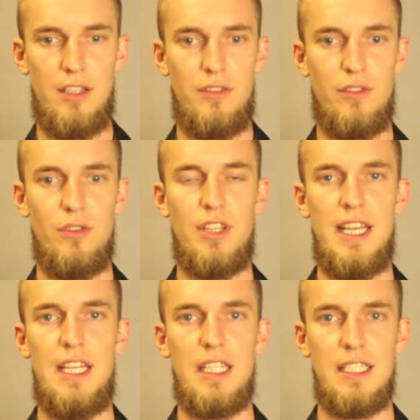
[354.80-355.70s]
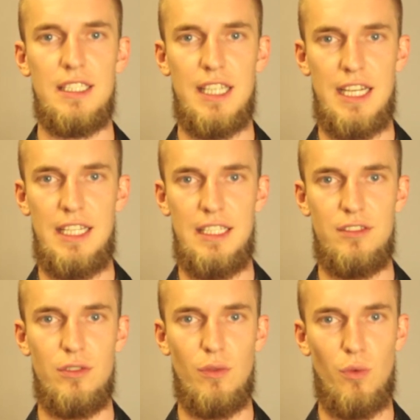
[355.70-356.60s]
do the healing that they need
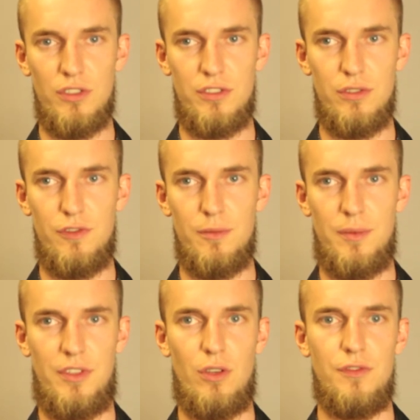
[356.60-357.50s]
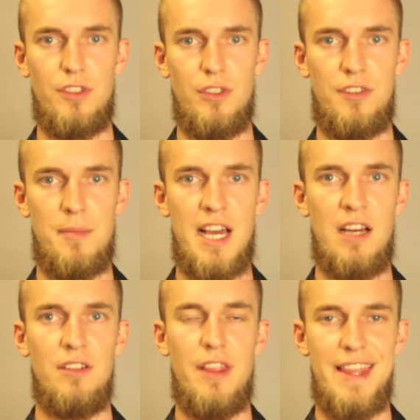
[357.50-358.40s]
to do and want to do for themselves. So it's
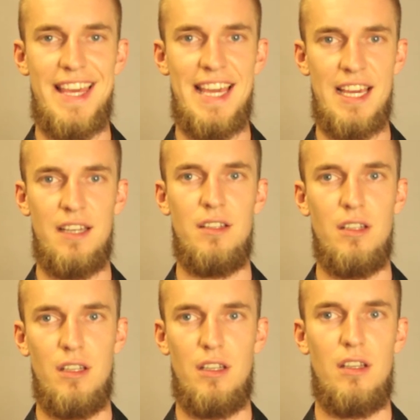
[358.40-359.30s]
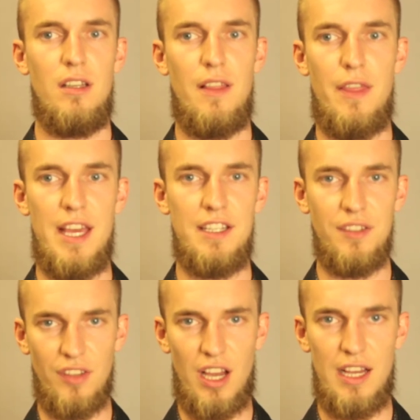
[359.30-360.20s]
about their
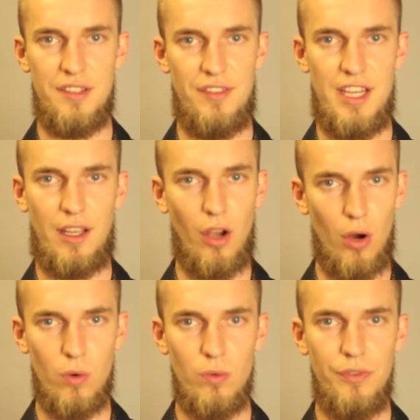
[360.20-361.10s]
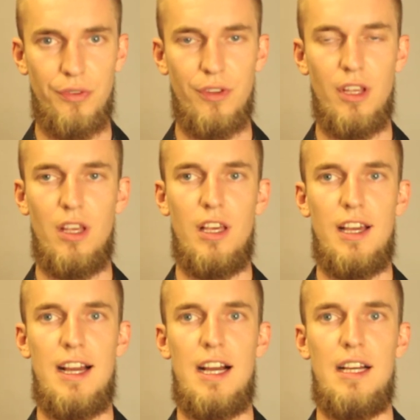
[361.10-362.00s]
desires, their goals.
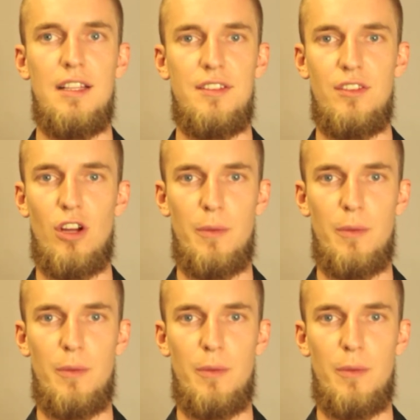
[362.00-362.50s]
It's not